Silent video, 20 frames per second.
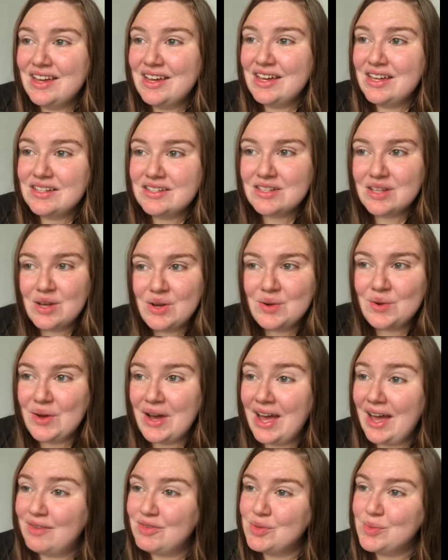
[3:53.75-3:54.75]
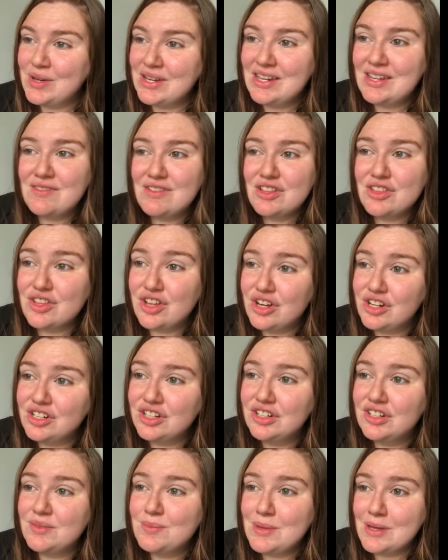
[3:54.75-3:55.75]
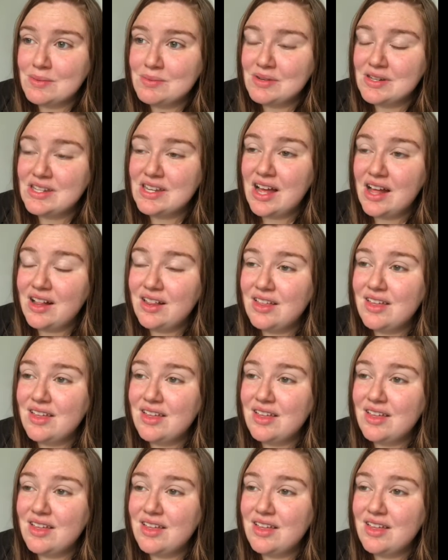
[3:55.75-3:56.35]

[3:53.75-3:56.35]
and so I have to wait even longer to be able to tell